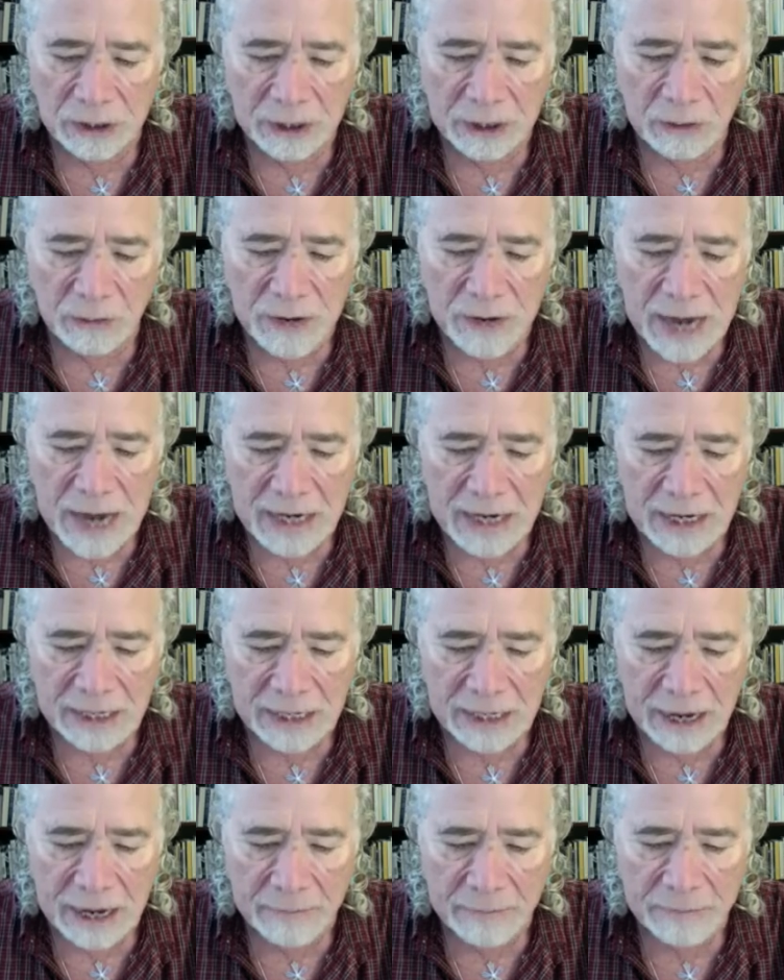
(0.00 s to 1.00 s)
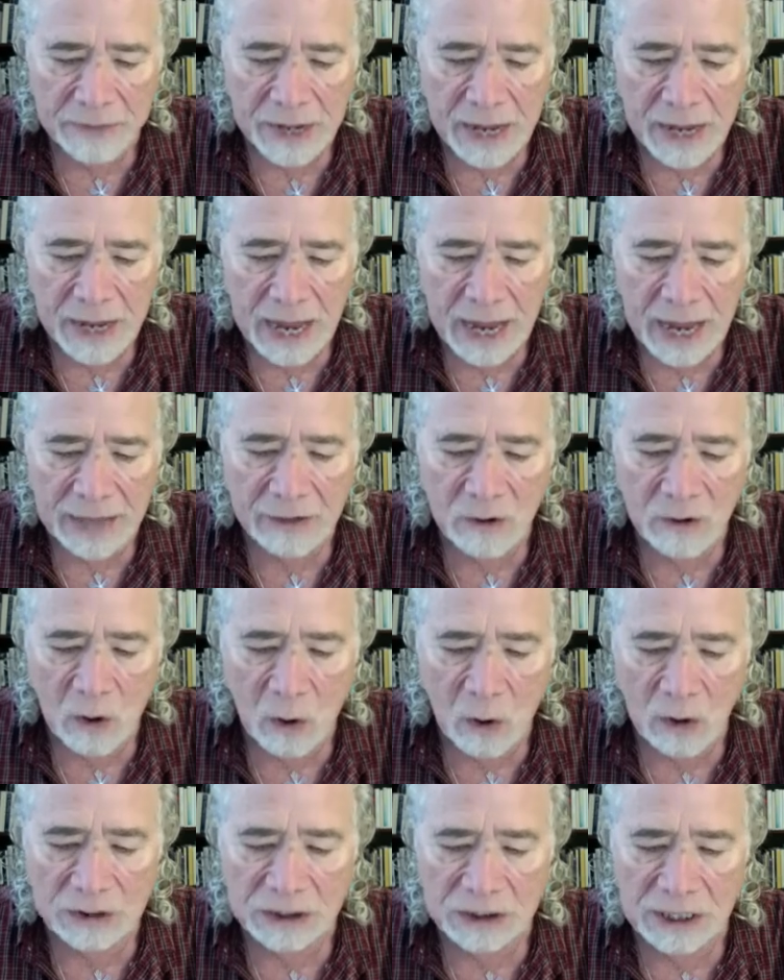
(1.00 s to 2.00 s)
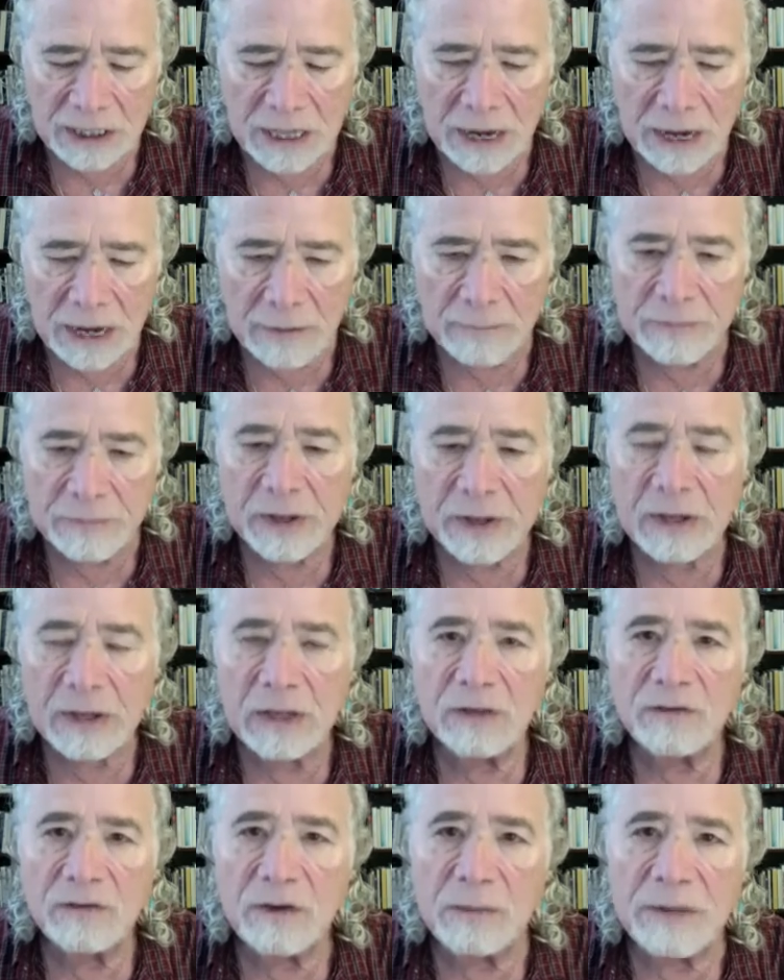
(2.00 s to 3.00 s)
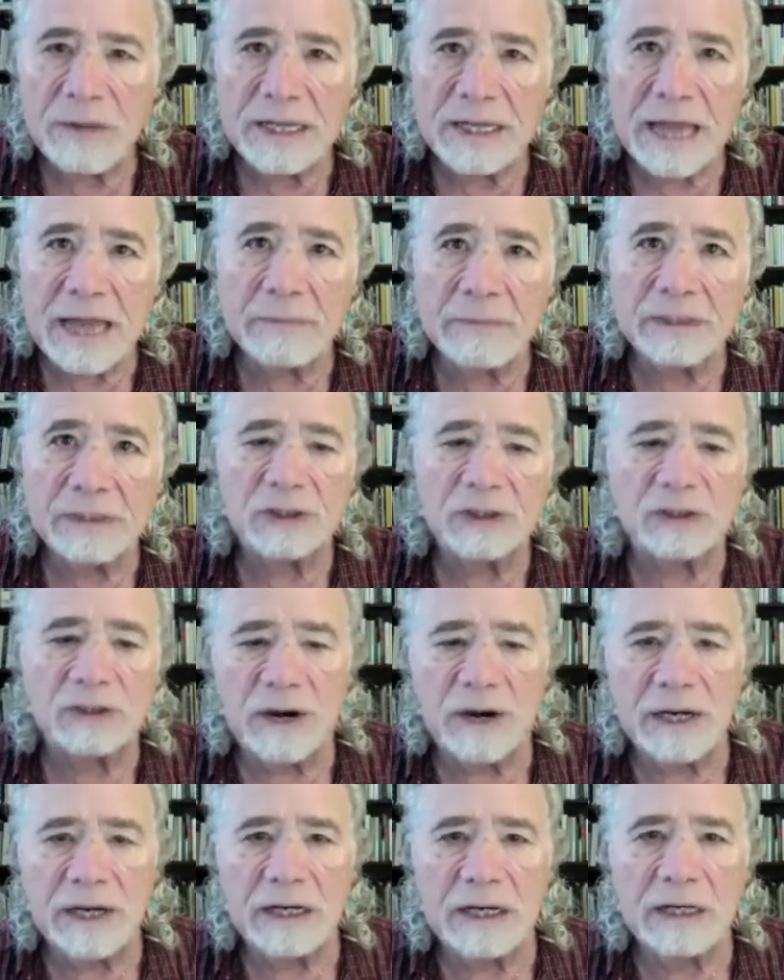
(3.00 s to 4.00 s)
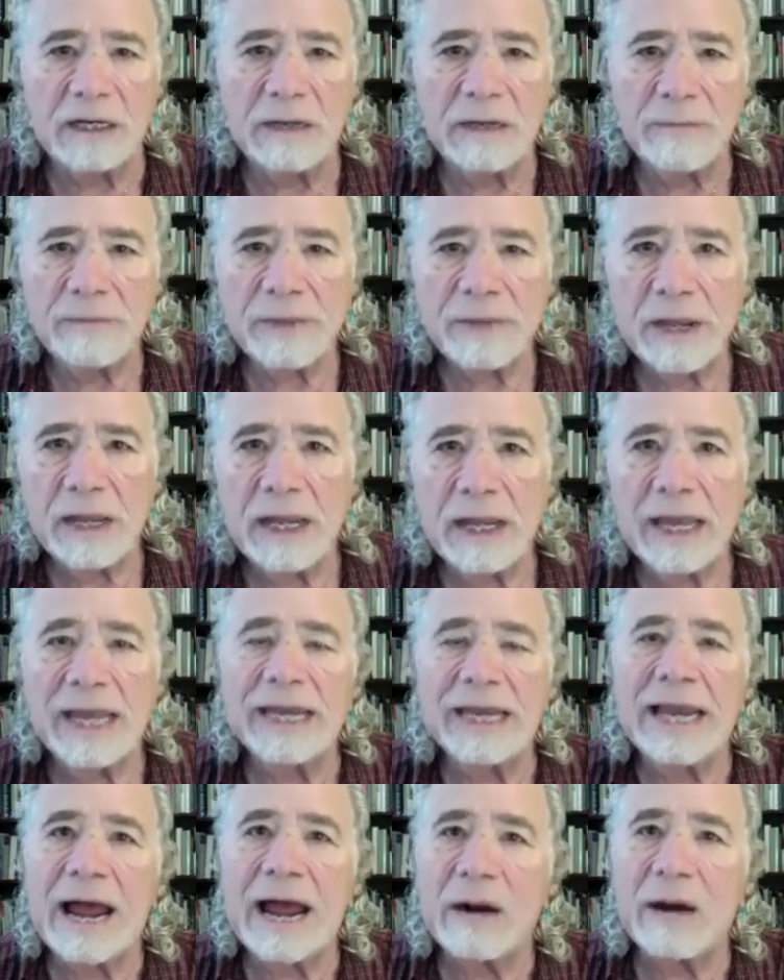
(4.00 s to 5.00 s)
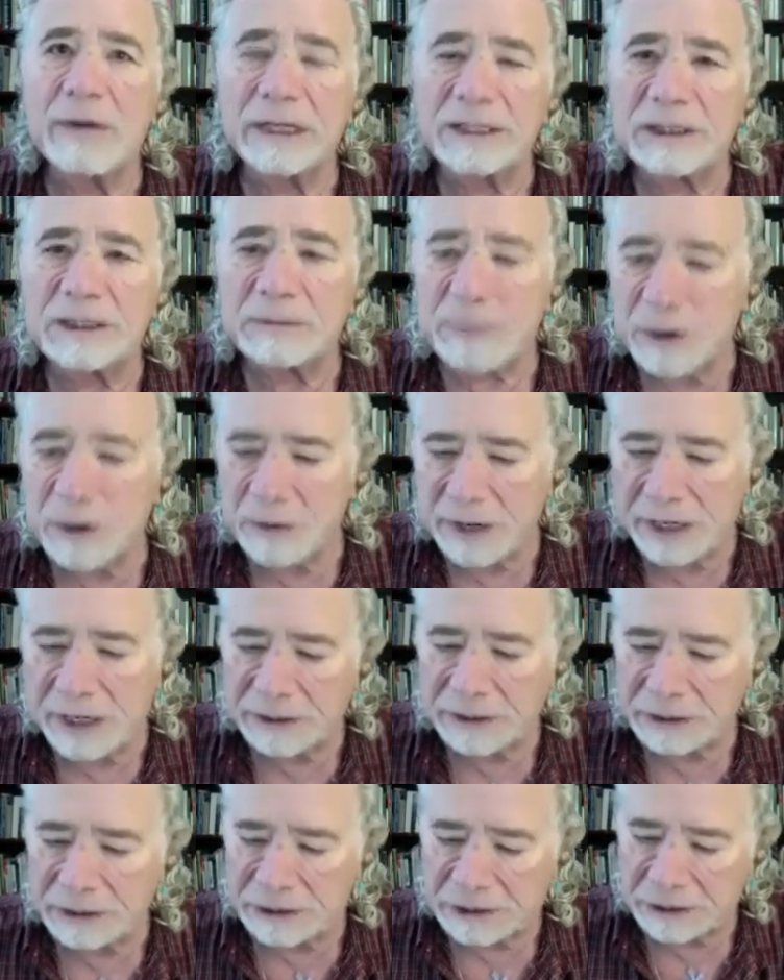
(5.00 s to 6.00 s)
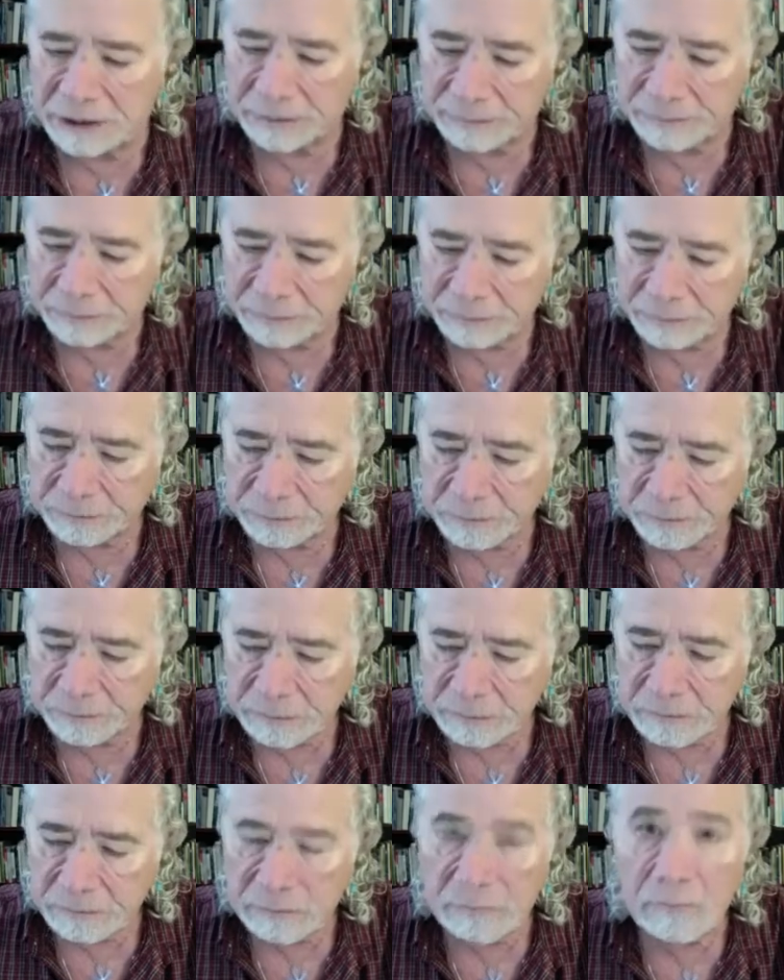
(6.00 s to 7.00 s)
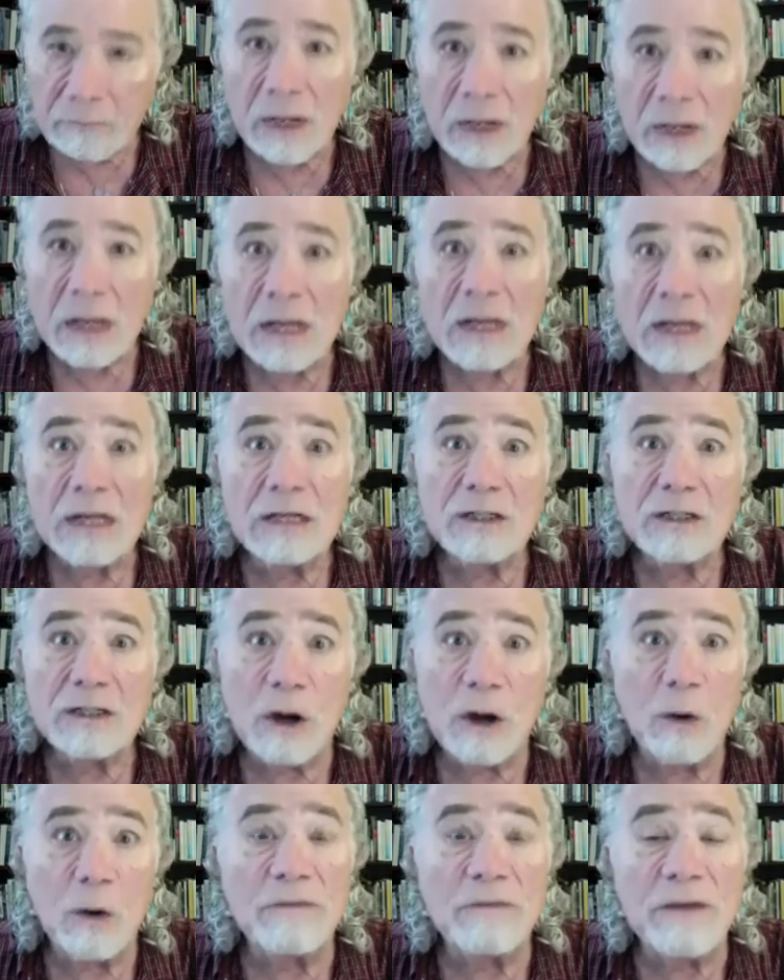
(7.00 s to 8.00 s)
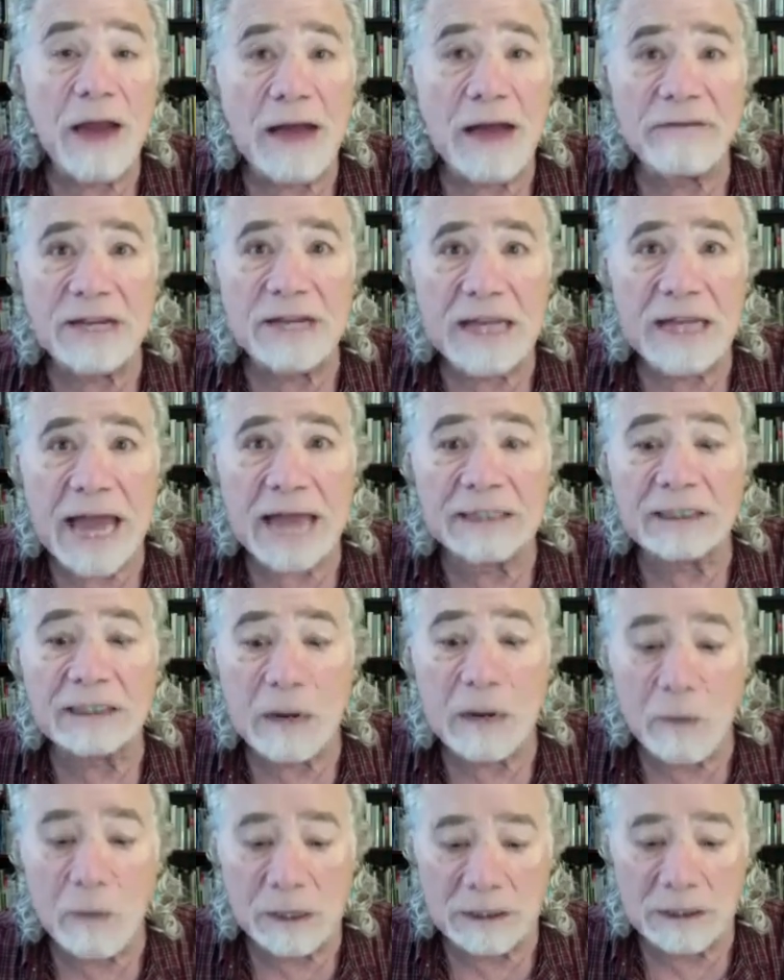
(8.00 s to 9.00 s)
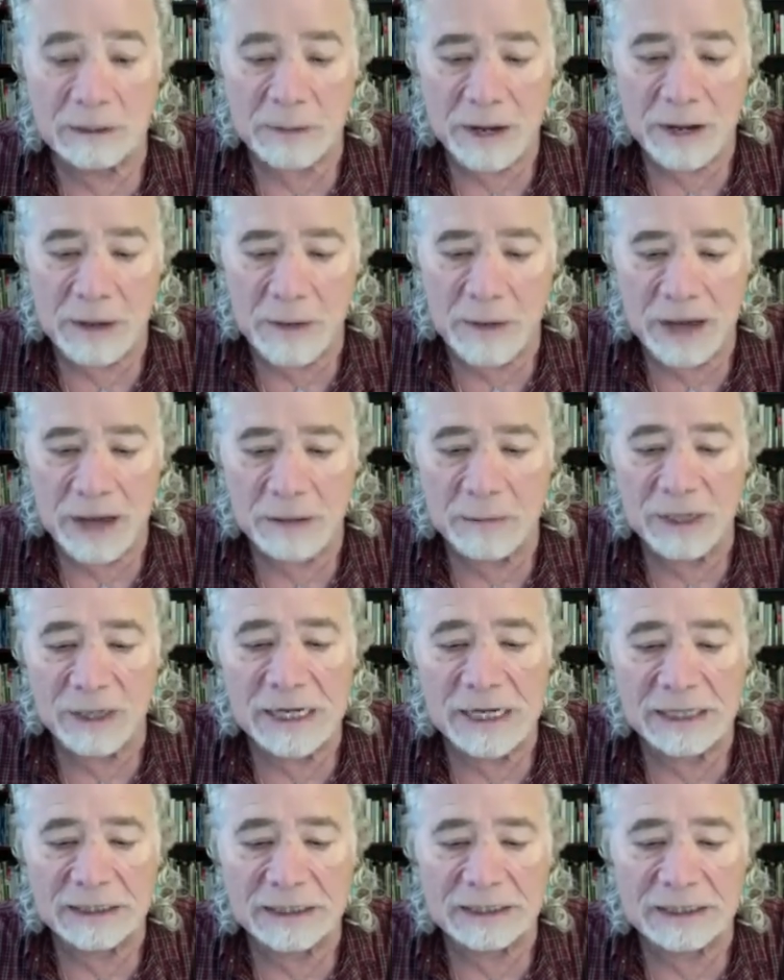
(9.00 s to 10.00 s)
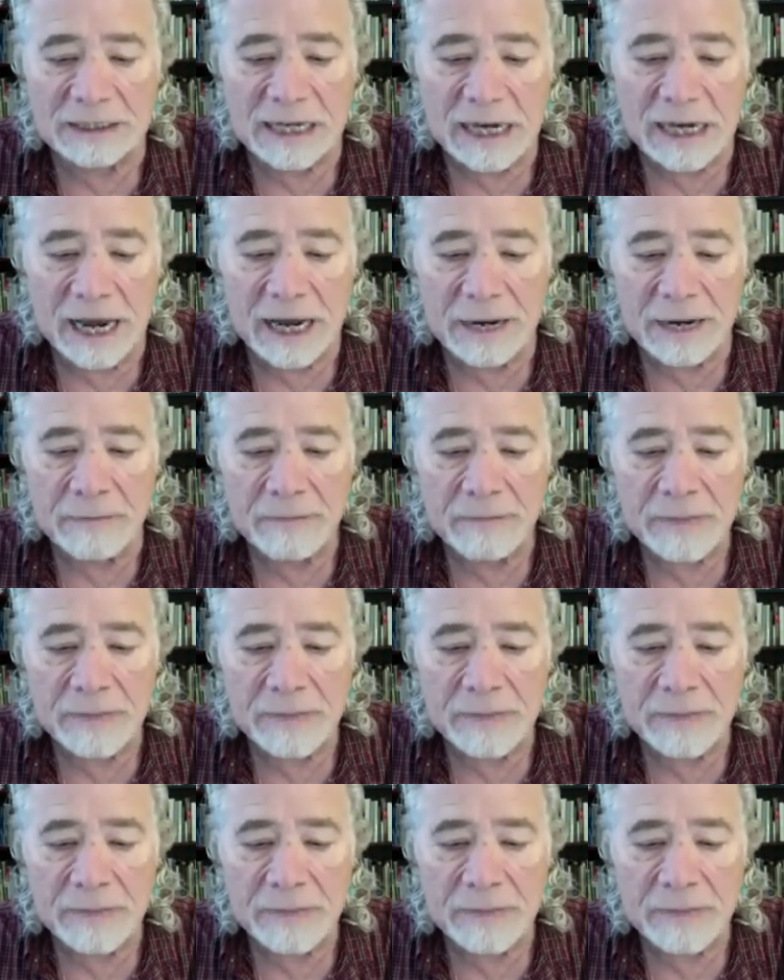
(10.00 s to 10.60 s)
creating them and causing them to be demonstrated in our experience. So if you haven't guessed, I want to speak about abundance today.